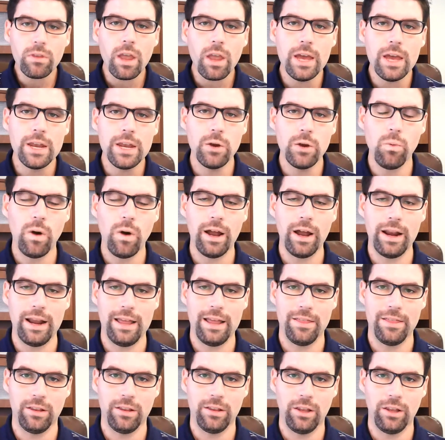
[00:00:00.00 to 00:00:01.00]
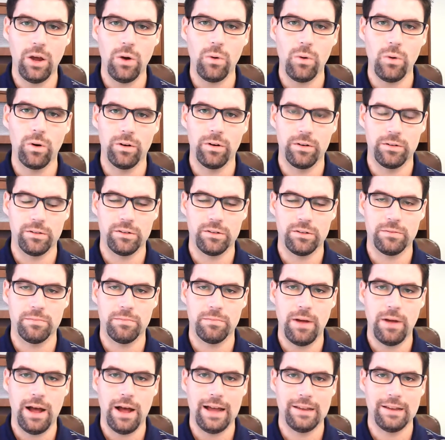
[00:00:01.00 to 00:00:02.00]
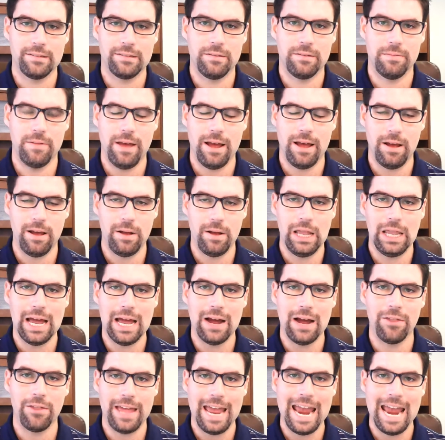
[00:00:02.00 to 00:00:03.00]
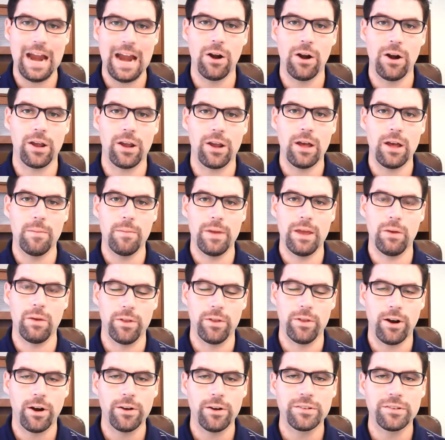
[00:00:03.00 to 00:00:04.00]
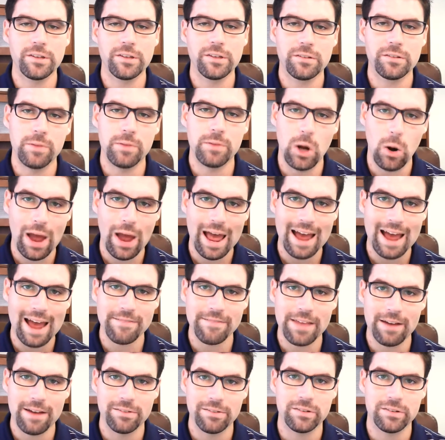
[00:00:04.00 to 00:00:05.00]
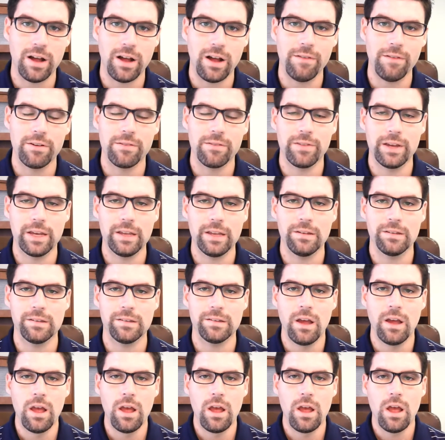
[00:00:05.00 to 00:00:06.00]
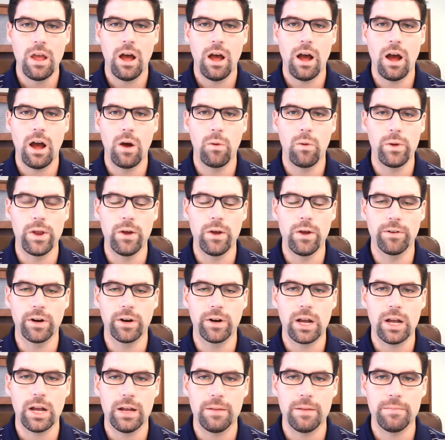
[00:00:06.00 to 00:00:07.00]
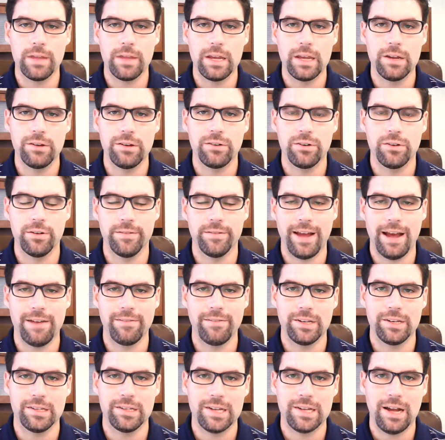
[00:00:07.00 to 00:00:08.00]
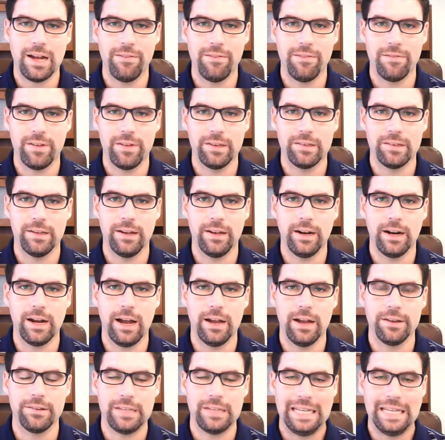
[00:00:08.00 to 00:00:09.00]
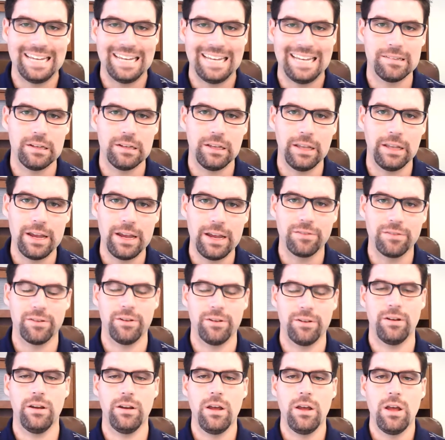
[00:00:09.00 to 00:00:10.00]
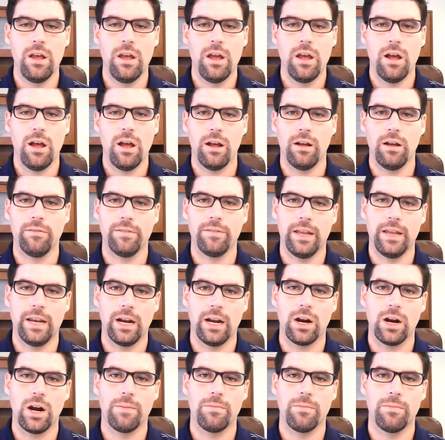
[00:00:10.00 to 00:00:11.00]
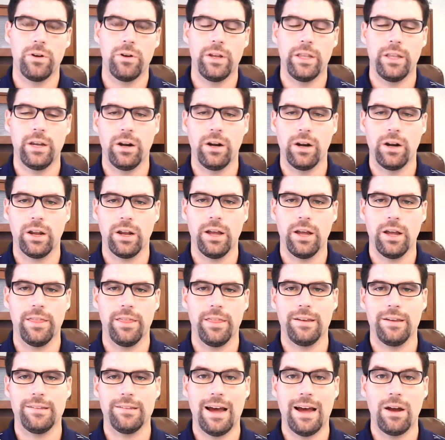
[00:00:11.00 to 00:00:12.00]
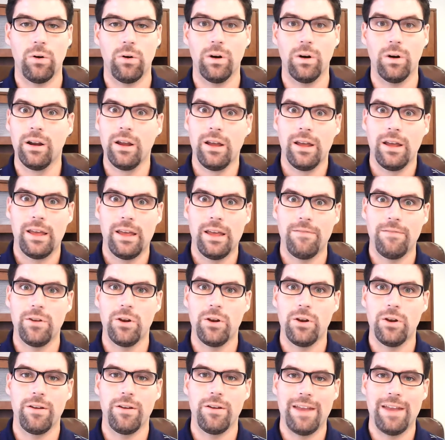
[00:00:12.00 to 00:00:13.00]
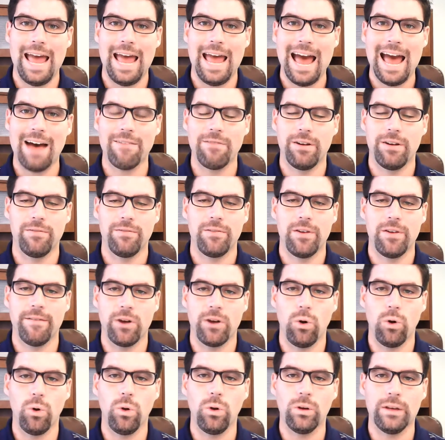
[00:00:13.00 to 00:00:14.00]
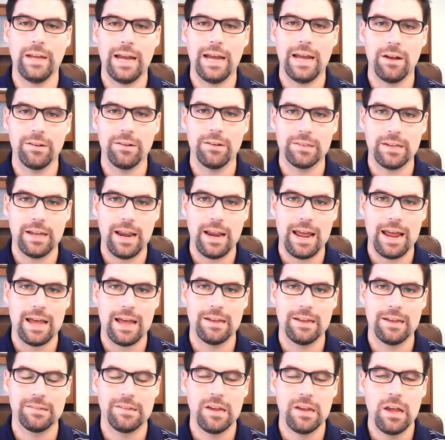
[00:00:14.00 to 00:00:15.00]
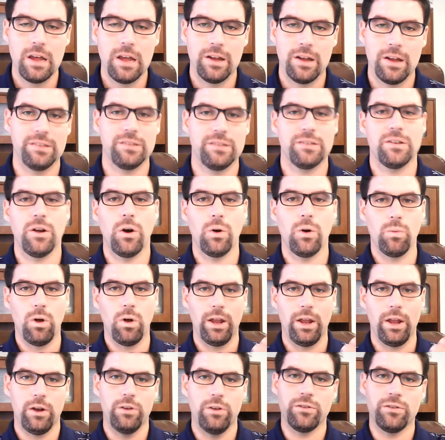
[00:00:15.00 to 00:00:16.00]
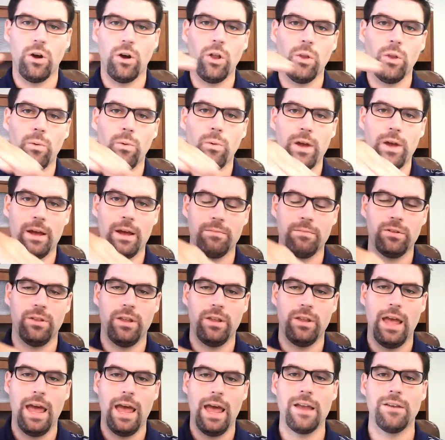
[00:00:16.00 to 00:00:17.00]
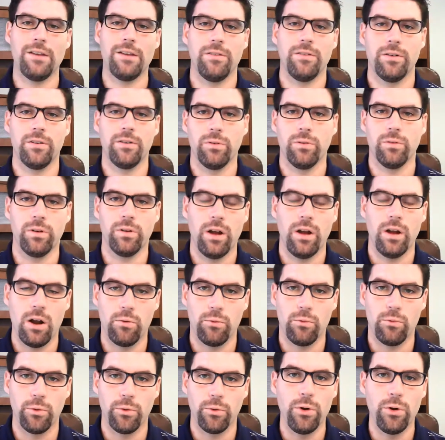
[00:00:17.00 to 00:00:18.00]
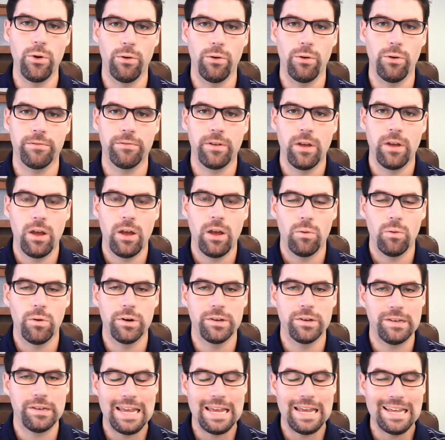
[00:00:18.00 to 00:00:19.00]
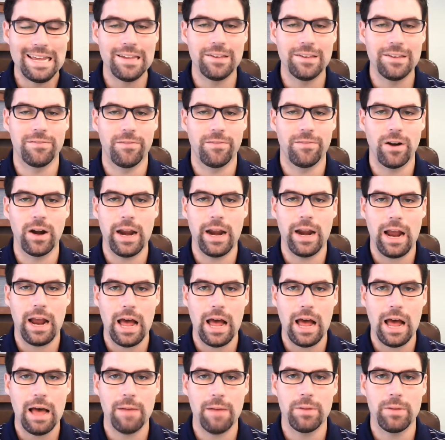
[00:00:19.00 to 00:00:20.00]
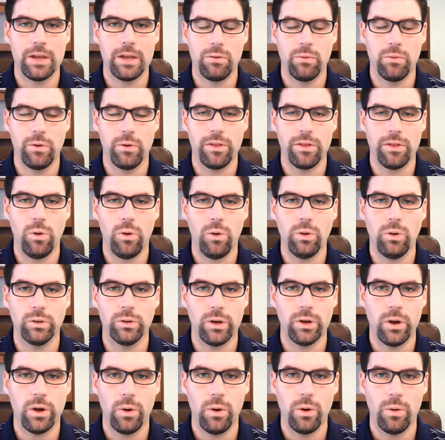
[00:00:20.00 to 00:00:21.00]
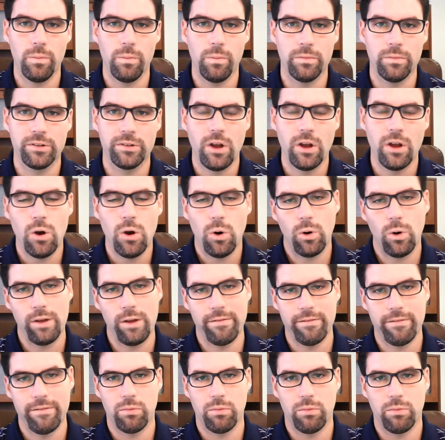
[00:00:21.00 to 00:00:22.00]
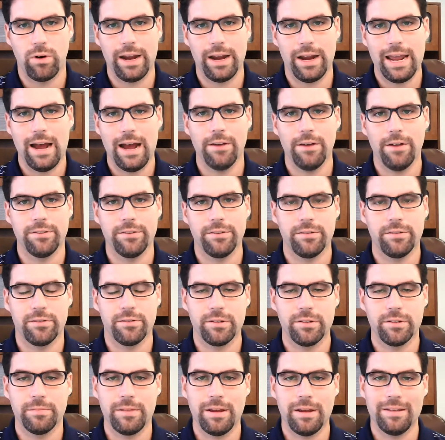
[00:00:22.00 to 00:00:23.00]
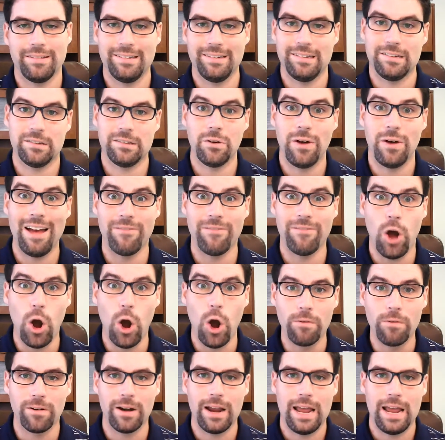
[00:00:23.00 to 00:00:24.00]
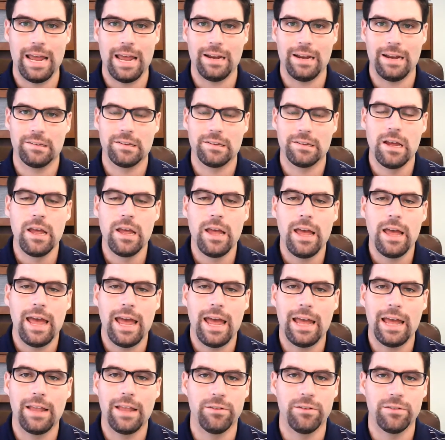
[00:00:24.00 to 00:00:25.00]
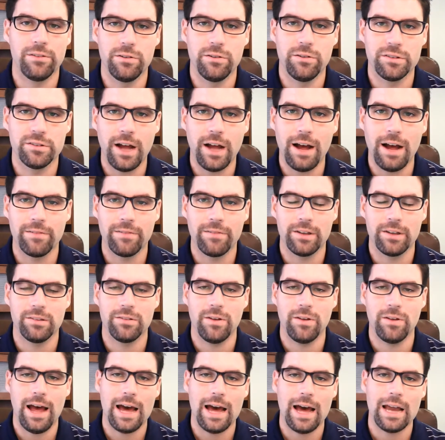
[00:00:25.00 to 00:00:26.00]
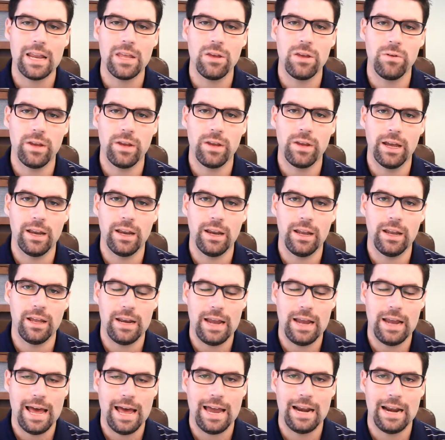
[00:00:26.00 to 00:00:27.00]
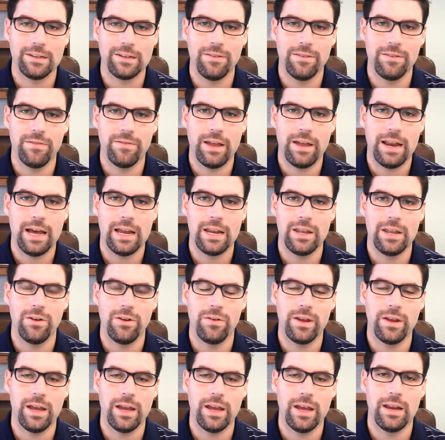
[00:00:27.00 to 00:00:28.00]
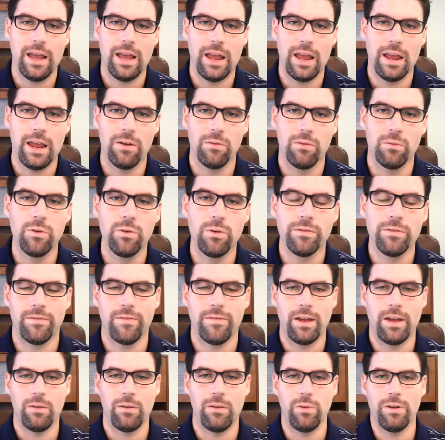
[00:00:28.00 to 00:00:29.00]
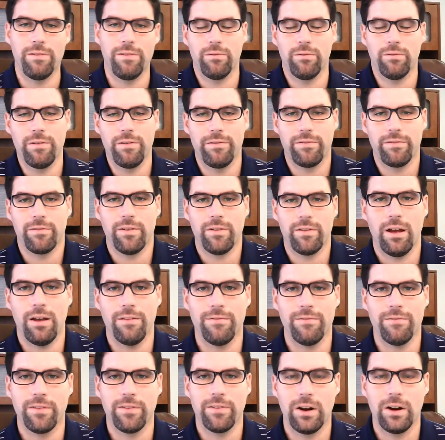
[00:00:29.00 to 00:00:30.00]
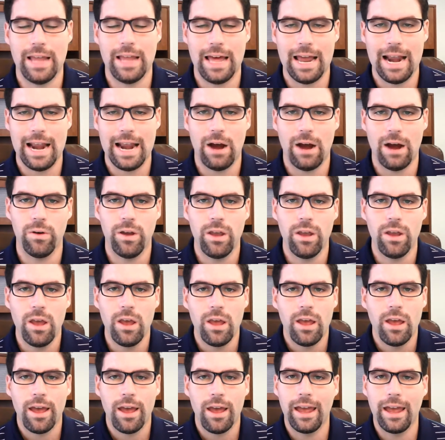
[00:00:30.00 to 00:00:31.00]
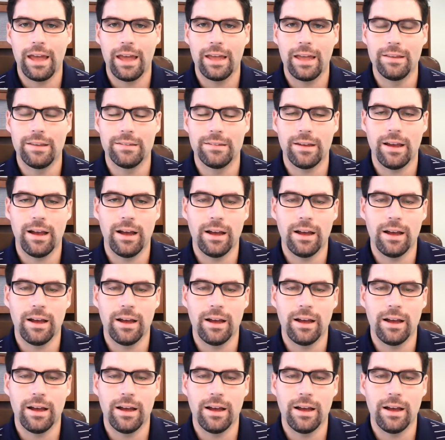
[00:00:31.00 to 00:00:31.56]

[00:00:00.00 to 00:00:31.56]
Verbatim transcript: And you want the lower spots to allow the air to come in. With our system, you don't have to have soffit vents. We overcome the issue of having soffit vents and the costly installation of getting a carpenter in there to cut things out. Or if you don't even have it, if you have an old house that has a stone wall that goes all the way up to the edge of your roof, which is very common with old homes or even brick houses, or sometimes they just don't have overhangs and there's no soffit. So how do you get an attic to vent? How do you get a roof to vent? We've figured that out. And